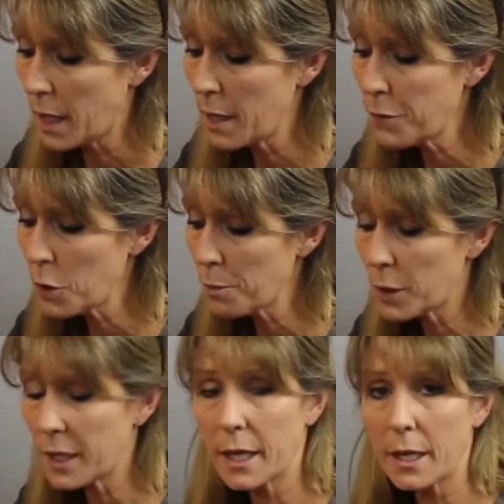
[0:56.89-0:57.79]
if you're
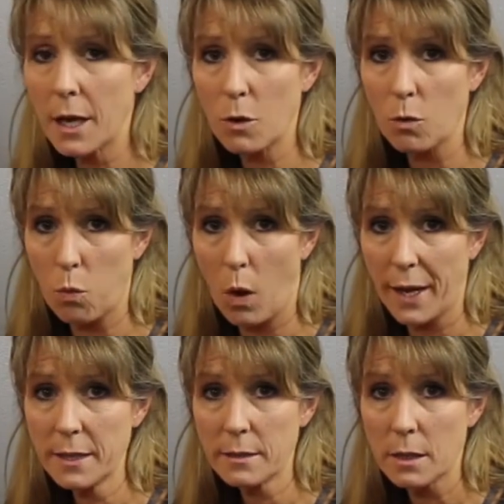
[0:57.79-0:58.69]
putting it under
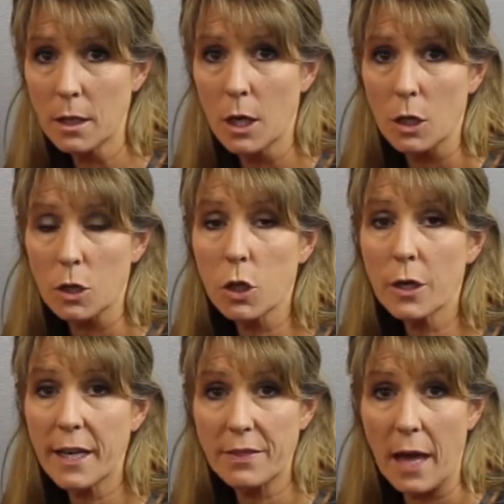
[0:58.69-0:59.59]
white,
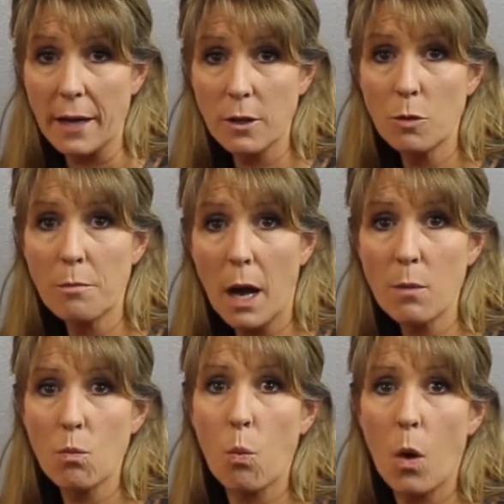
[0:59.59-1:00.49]
look at that. You
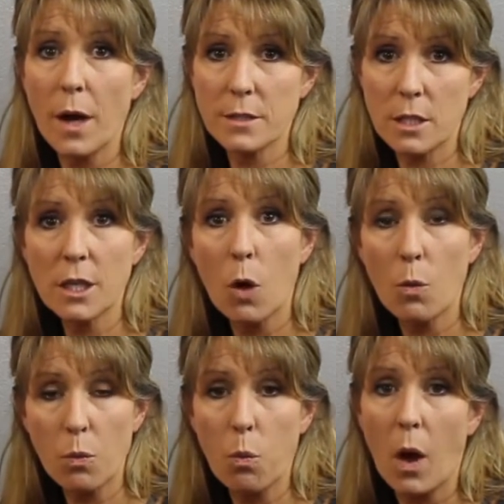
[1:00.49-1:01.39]
might want to go
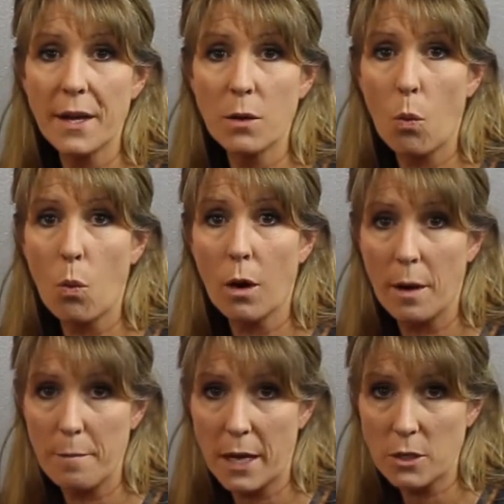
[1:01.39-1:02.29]
with white or
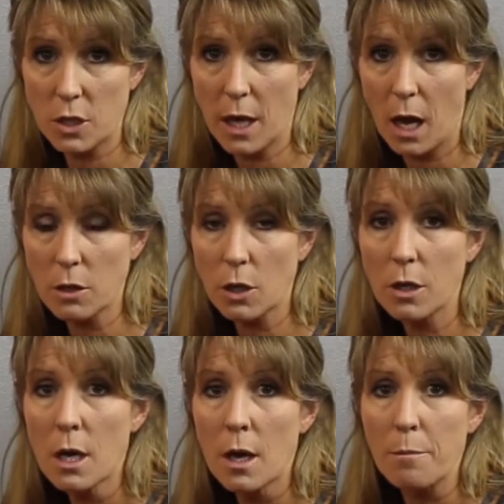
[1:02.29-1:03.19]
a matching
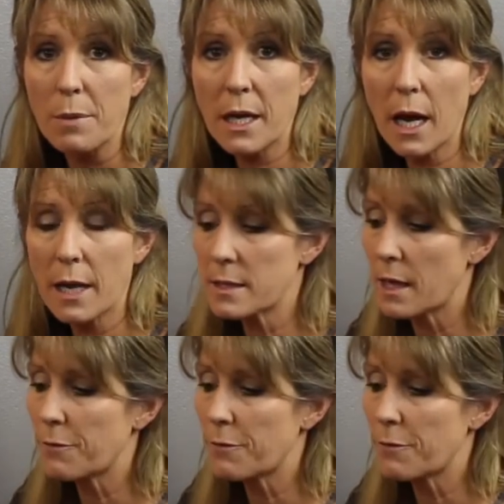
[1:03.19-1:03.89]
color, because